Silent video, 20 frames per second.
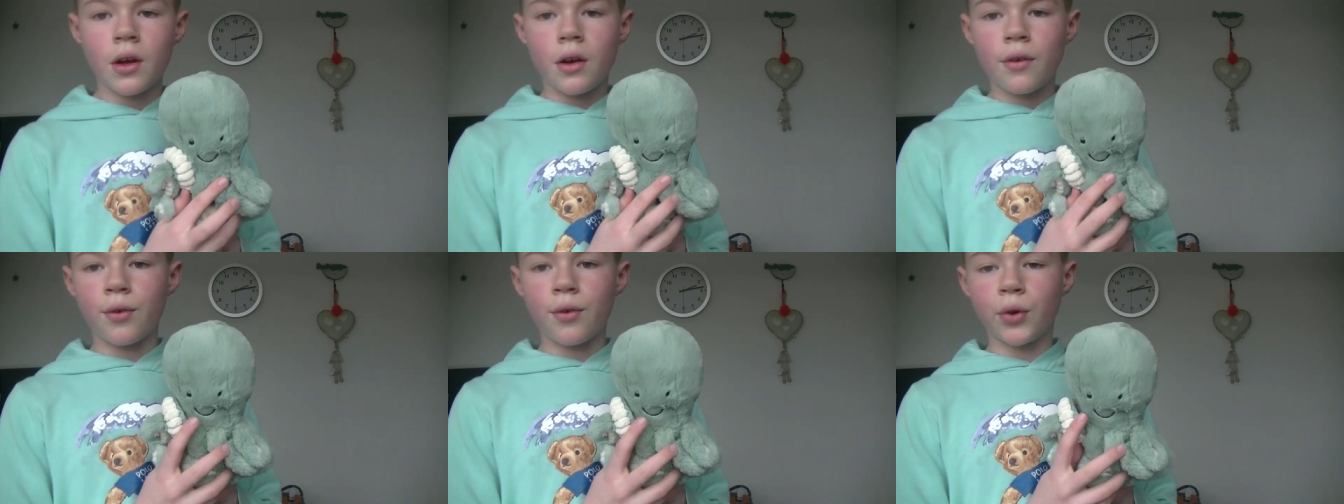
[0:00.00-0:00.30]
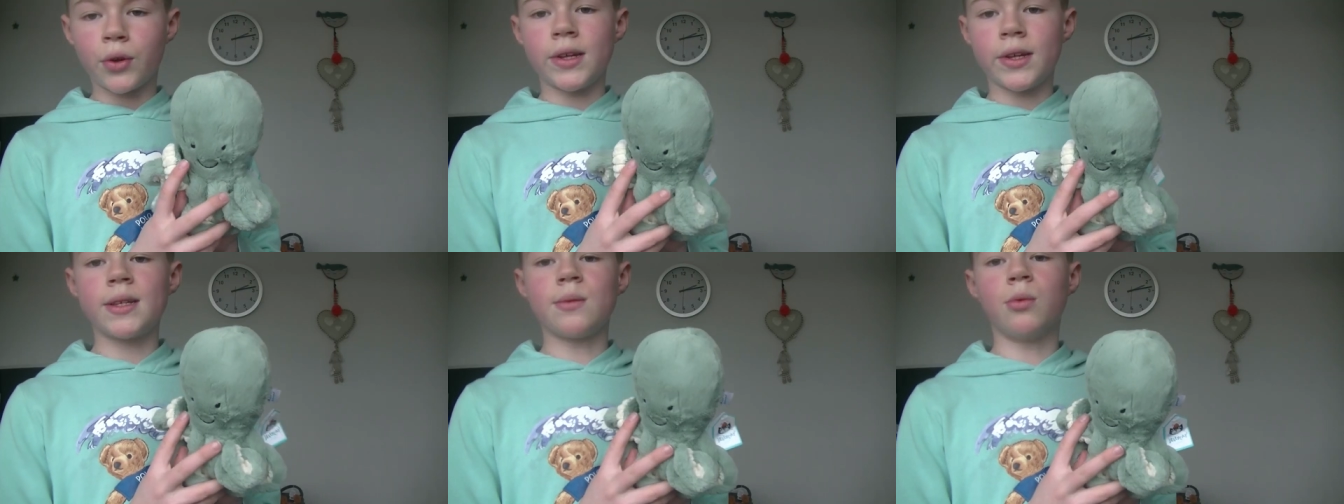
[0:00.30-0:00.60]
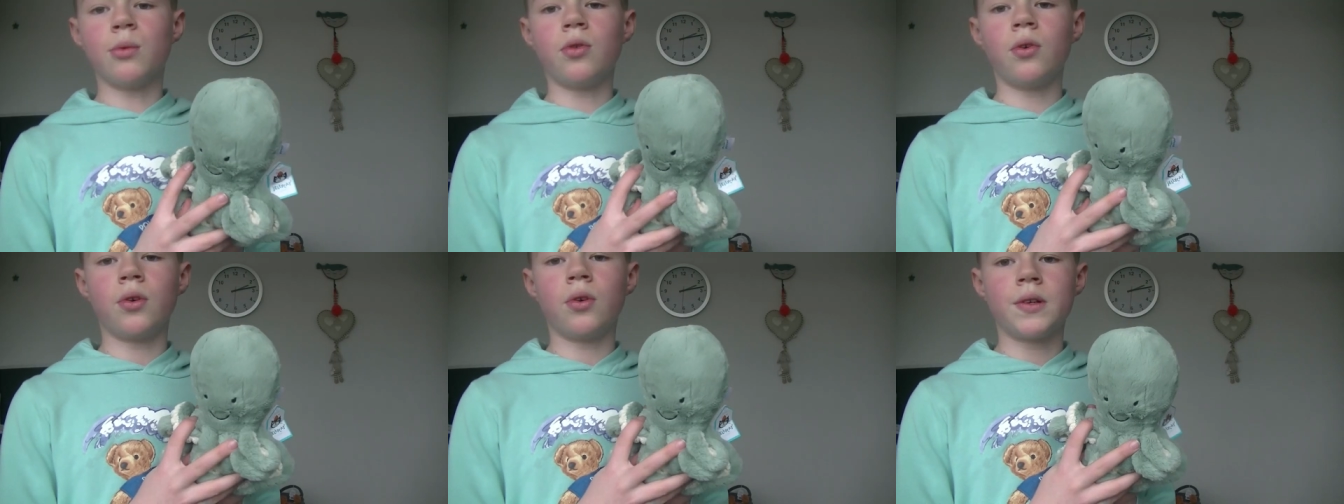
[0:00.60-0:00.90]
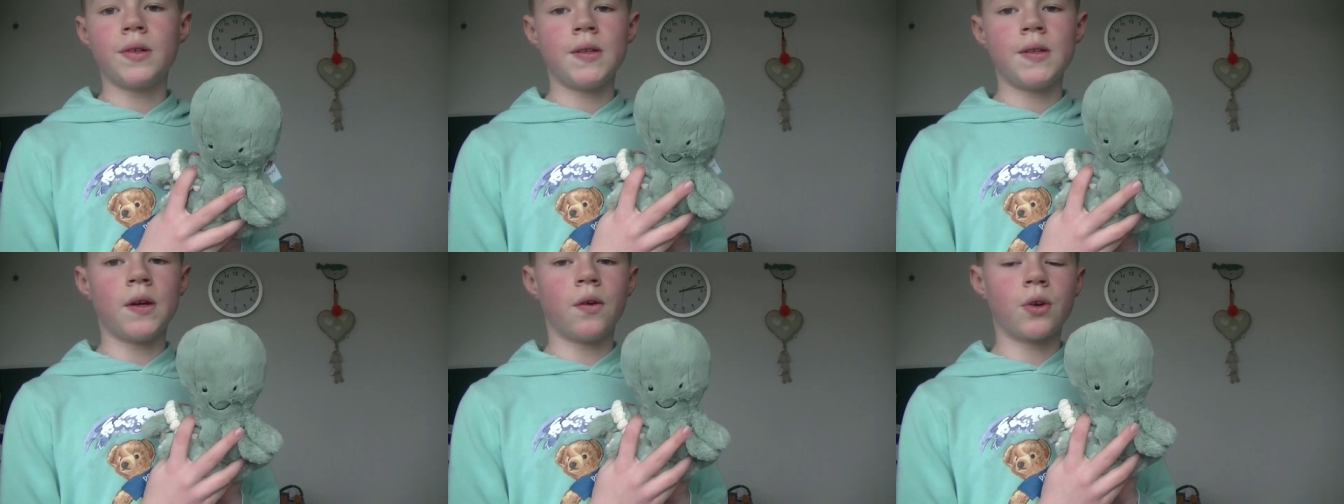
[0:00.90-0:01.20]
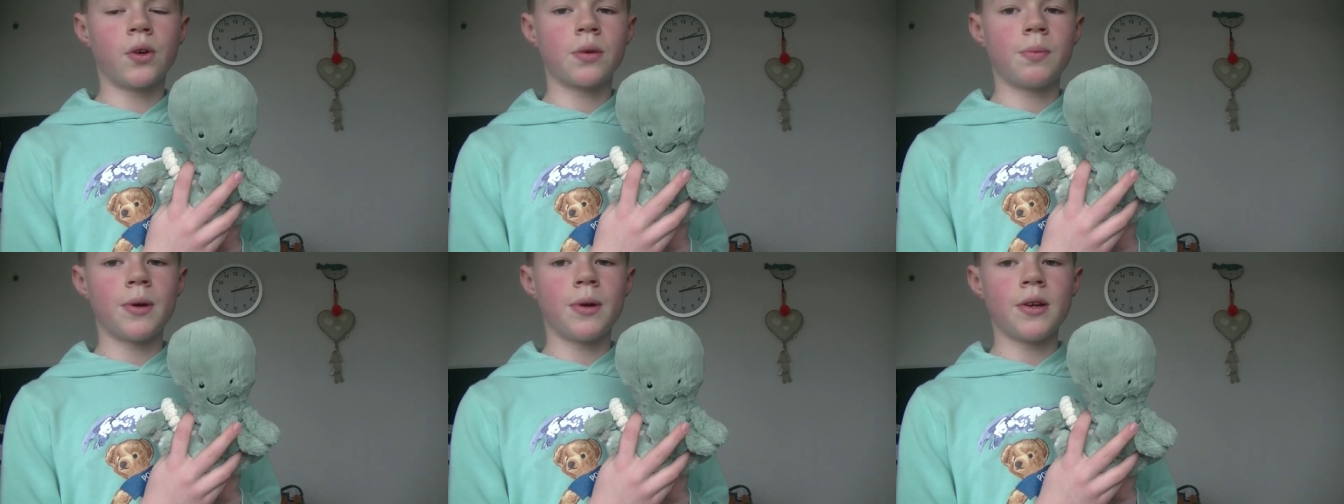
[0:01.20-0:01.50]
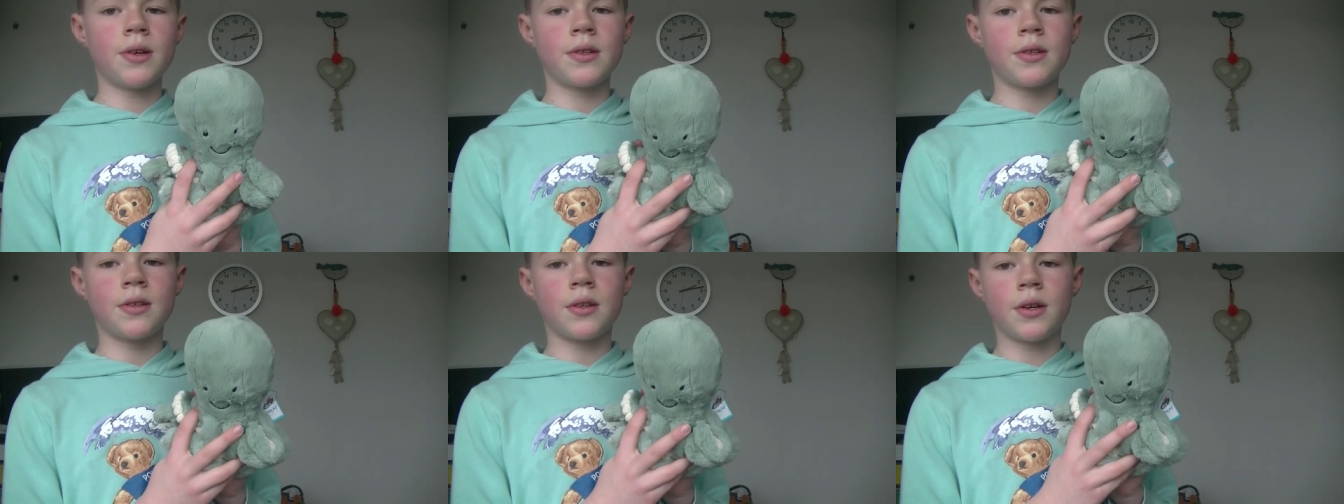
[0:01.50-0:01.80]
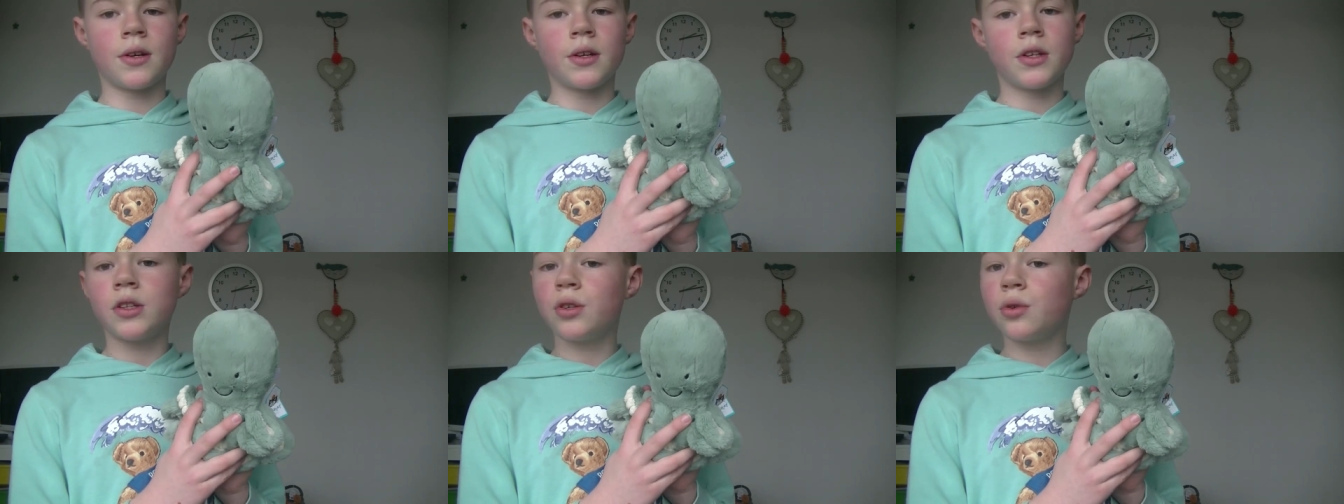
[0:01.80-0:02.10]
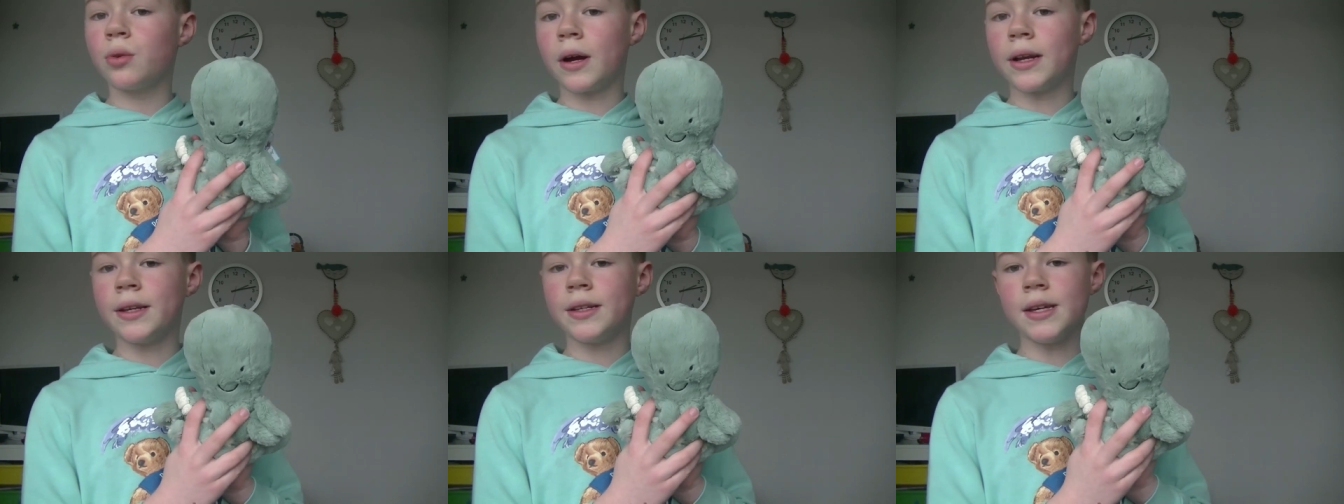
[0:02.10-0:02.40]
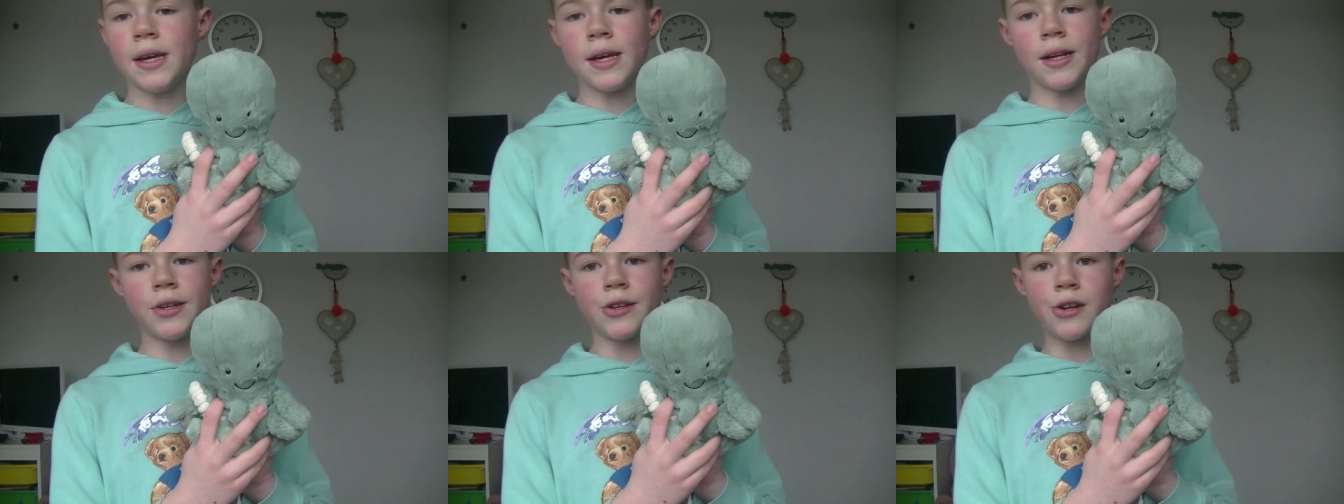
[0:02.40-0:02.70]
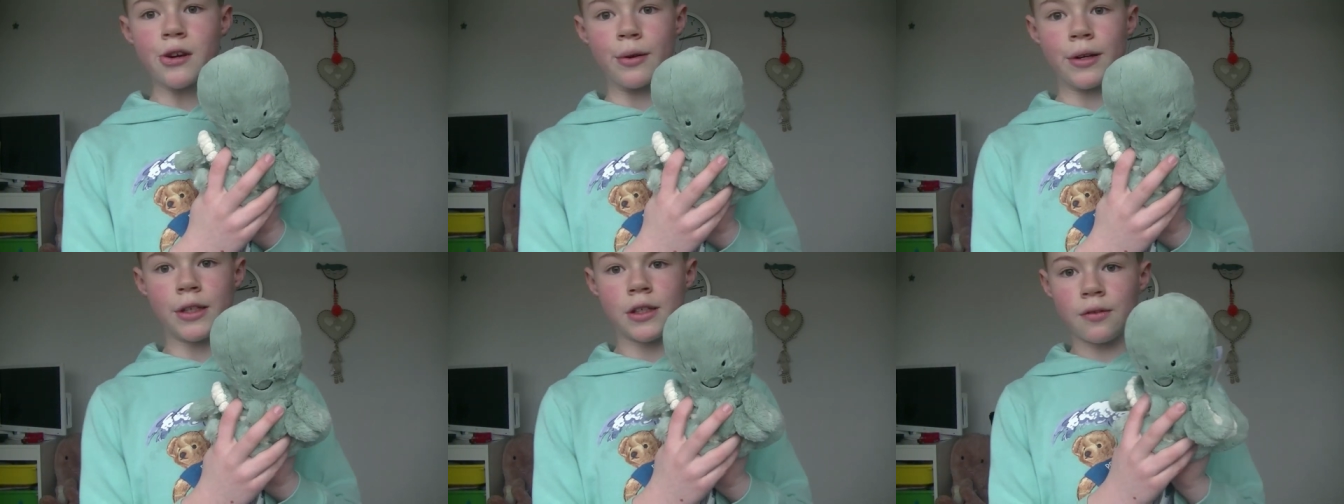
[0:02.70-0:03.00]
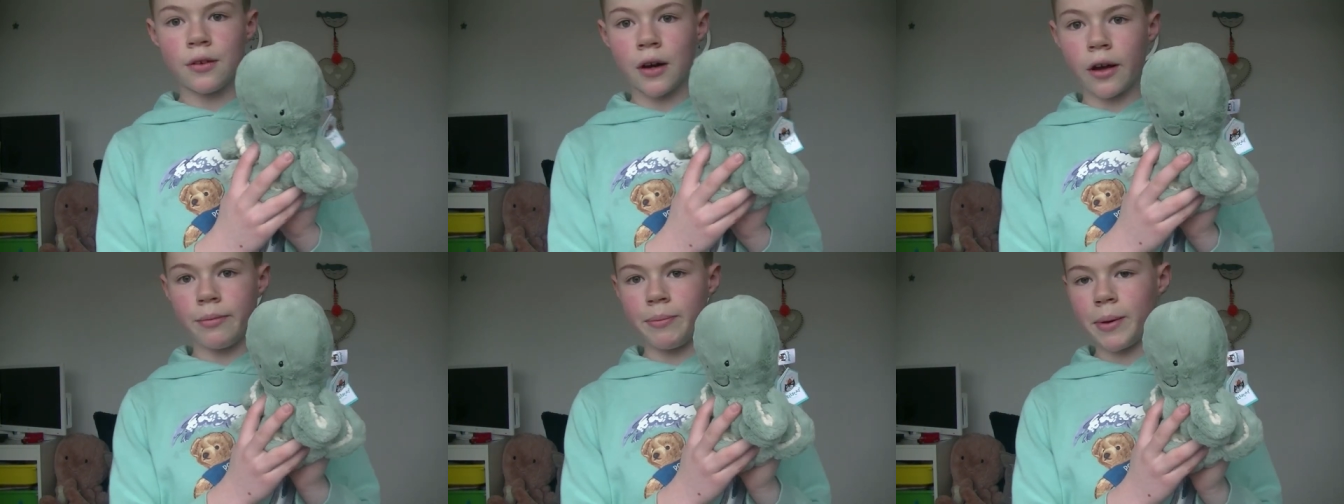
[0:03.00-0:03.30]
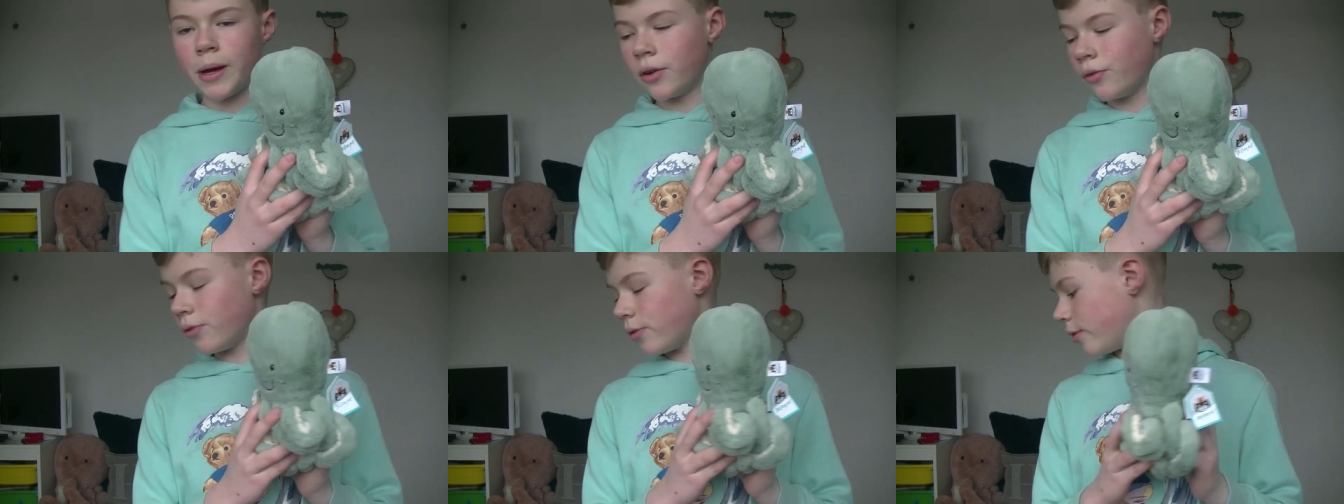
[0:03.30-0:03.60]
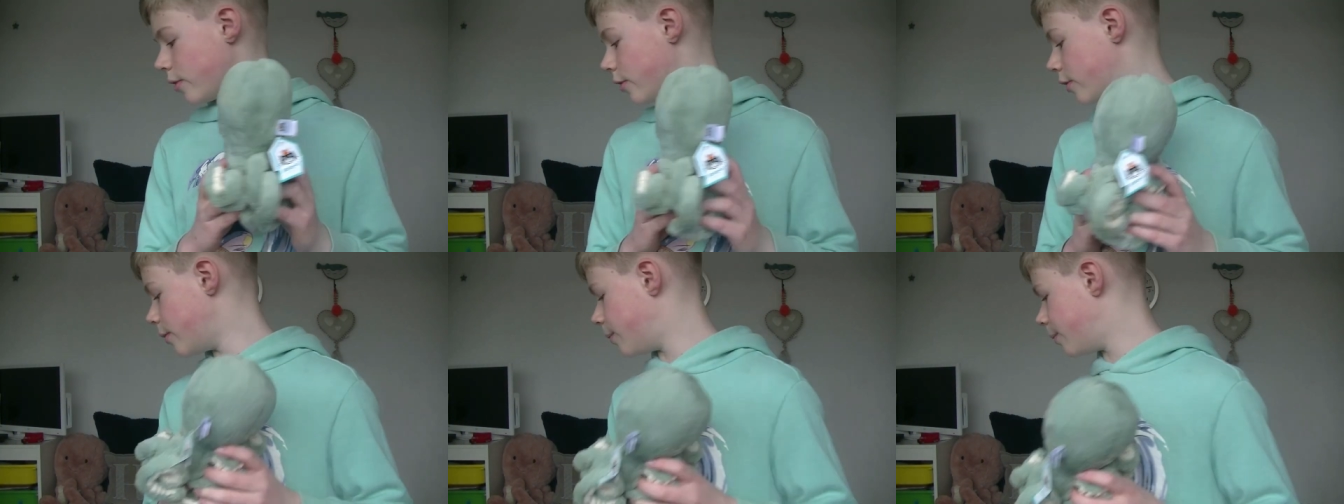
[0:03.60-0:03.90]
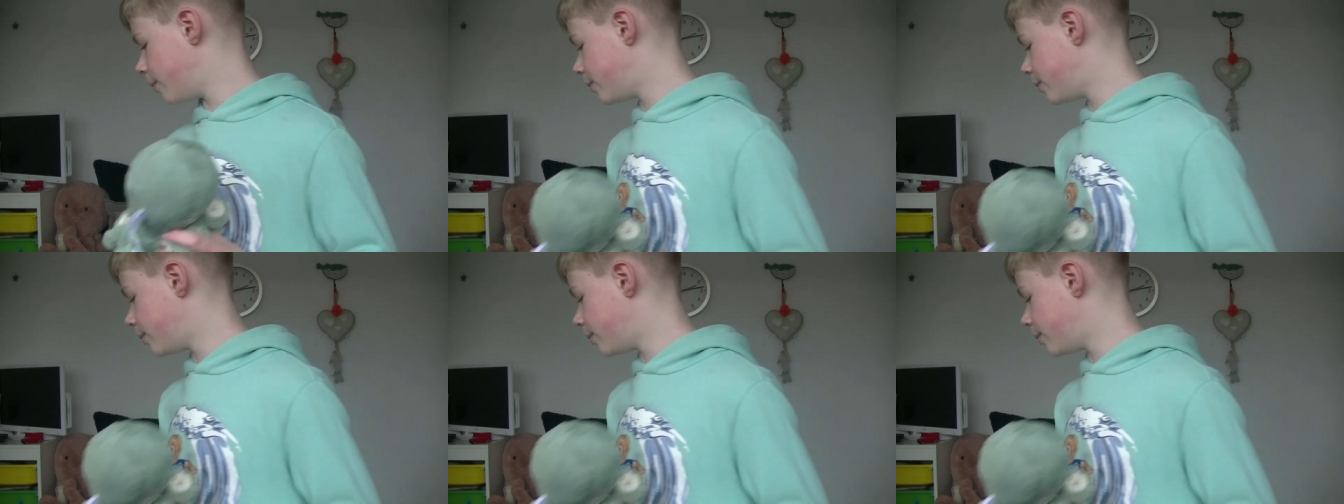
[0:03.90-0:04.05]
For the small Odyssey octopus, 20 to 25 pounds.